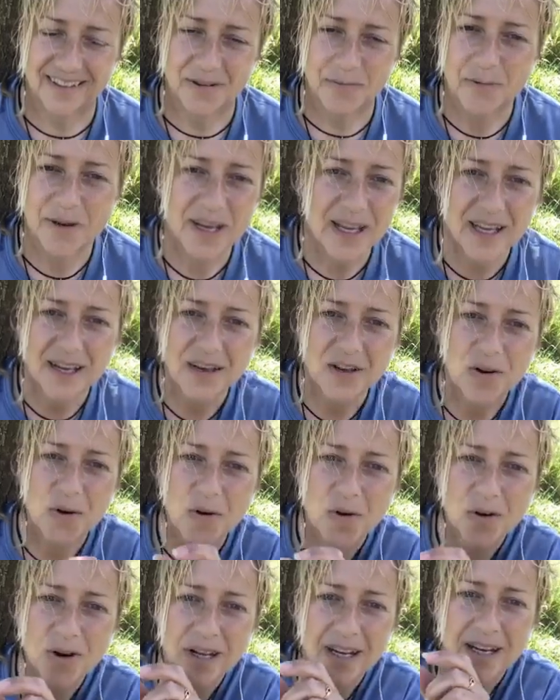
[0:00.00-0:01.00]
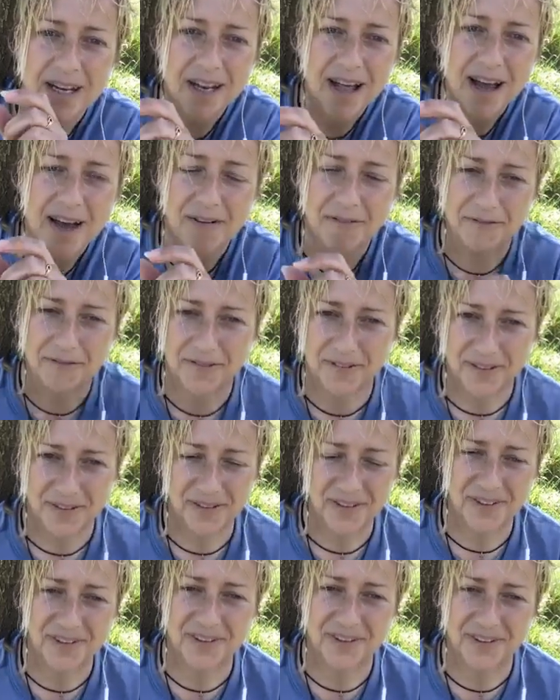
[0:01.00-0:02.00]
We can call it love,
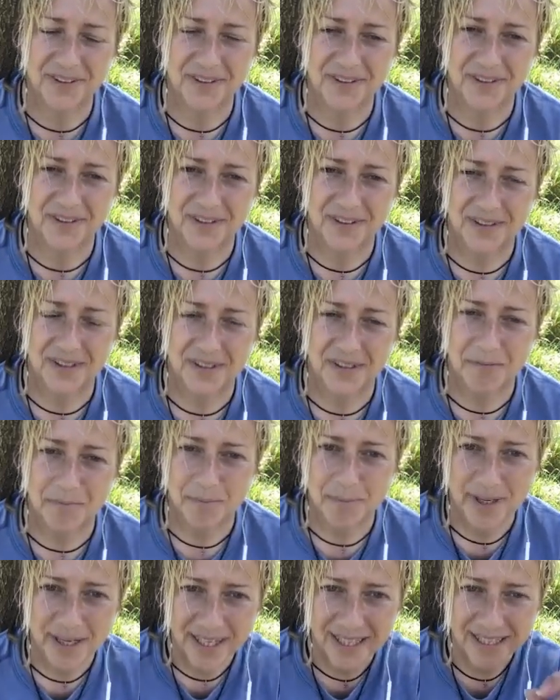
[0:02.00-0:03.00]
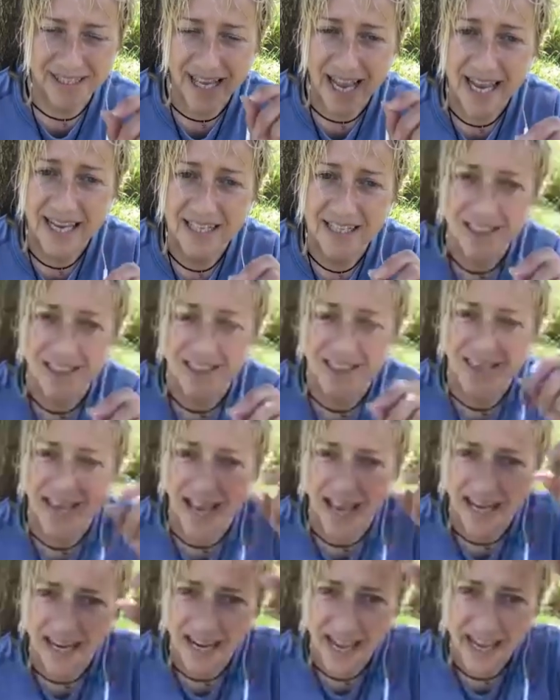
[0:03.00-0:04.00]
but it's actually
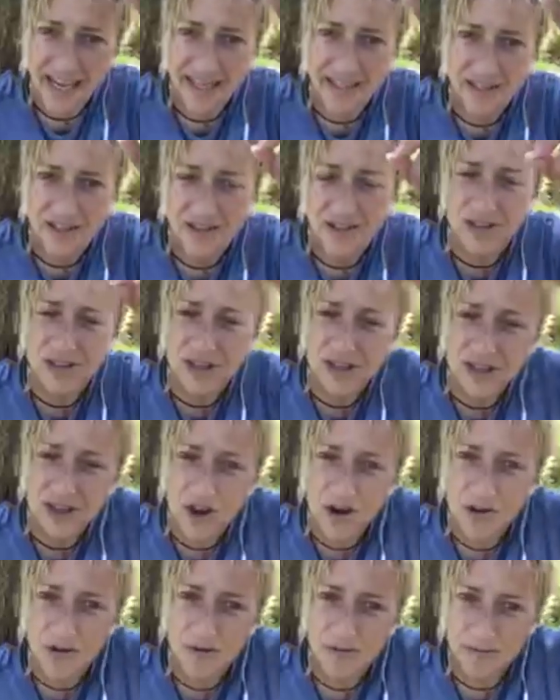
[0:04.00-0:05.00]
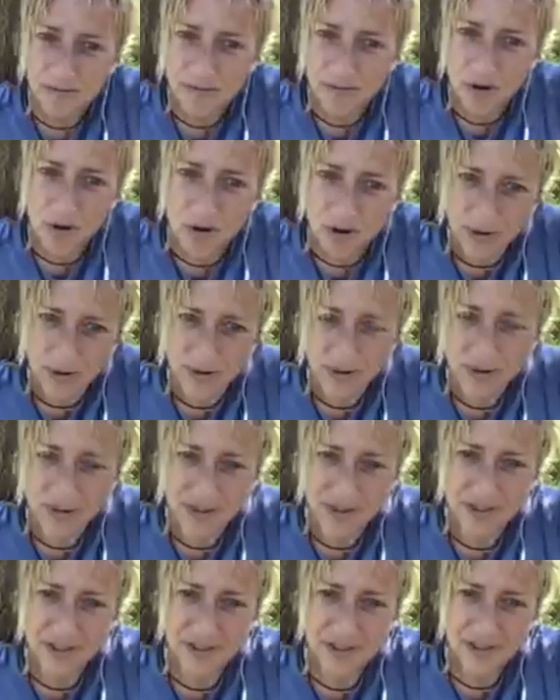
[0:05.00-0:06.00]
an energy of God
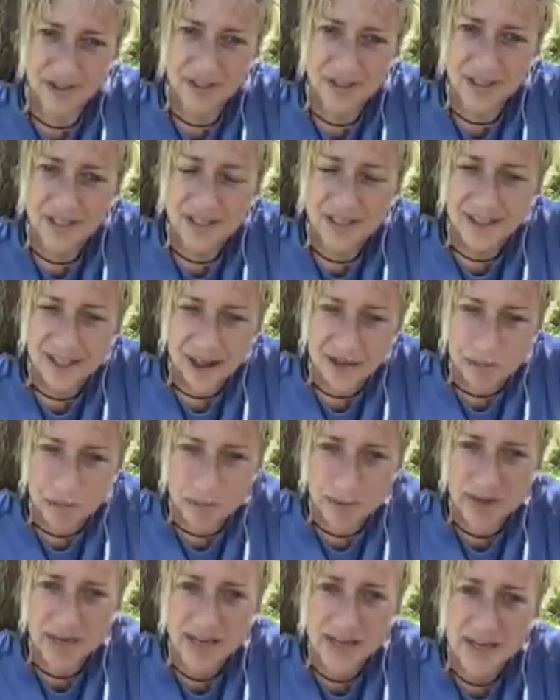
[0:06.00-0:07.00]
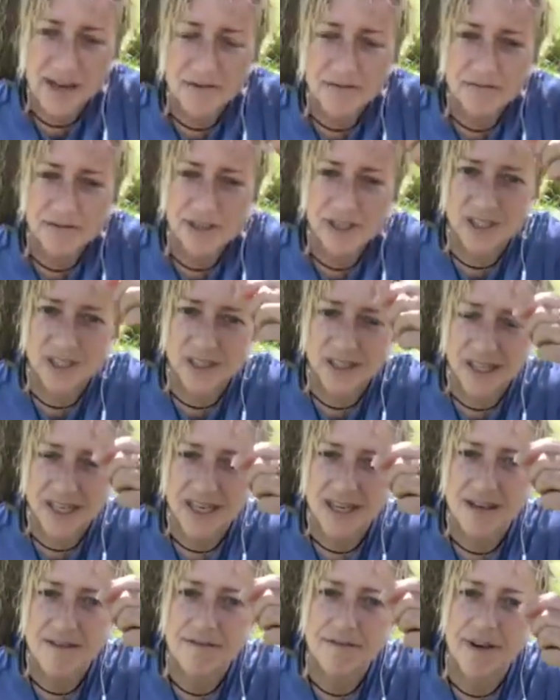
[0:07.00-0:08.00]
that we
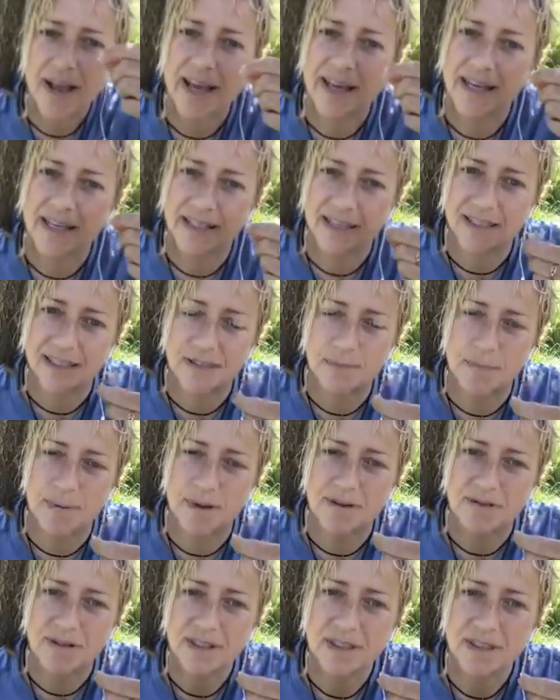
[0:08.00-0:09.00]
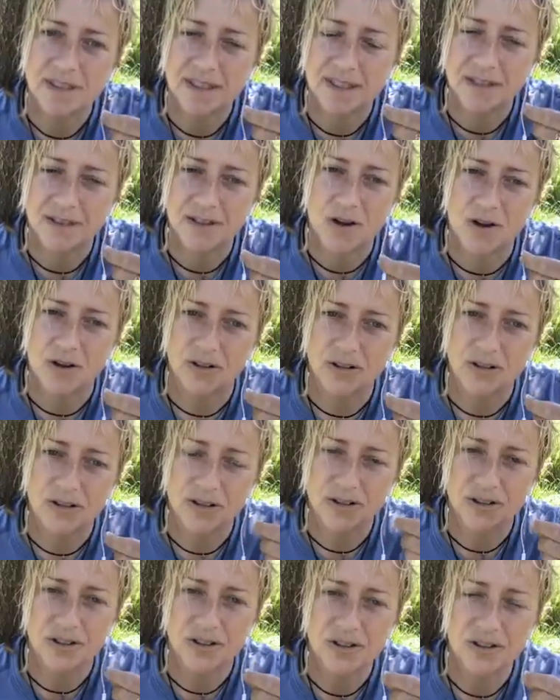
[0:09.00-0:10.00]
receive and experience as
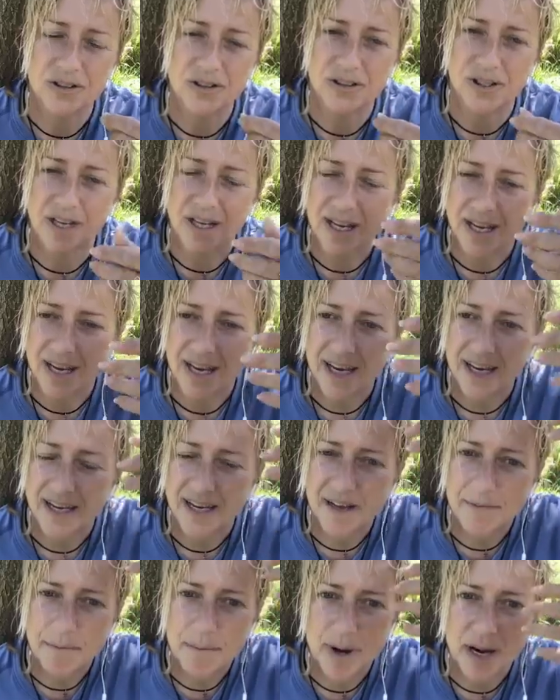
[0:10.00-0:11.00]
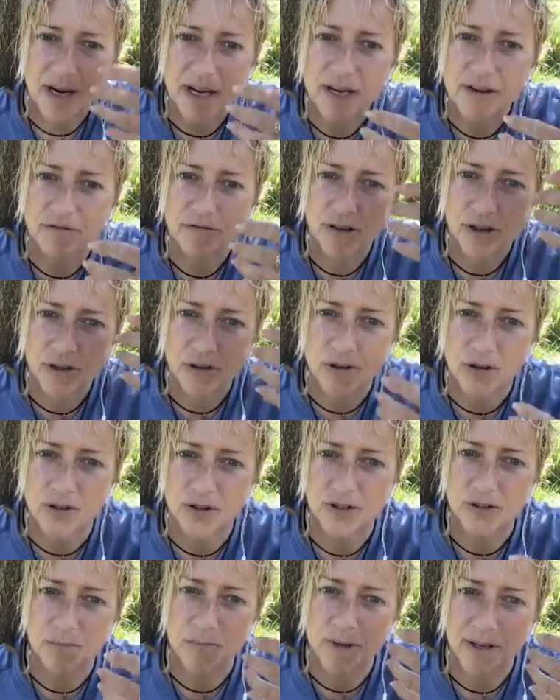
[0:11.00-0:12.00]
consciousness in a
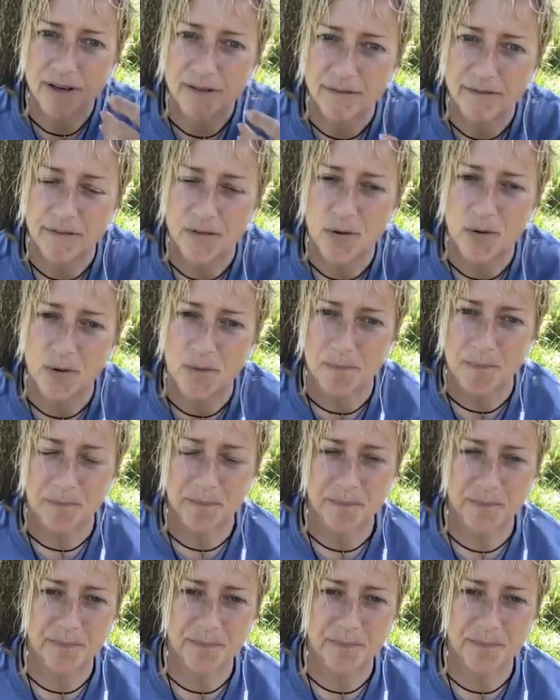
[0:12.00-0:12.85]
microcosmic form.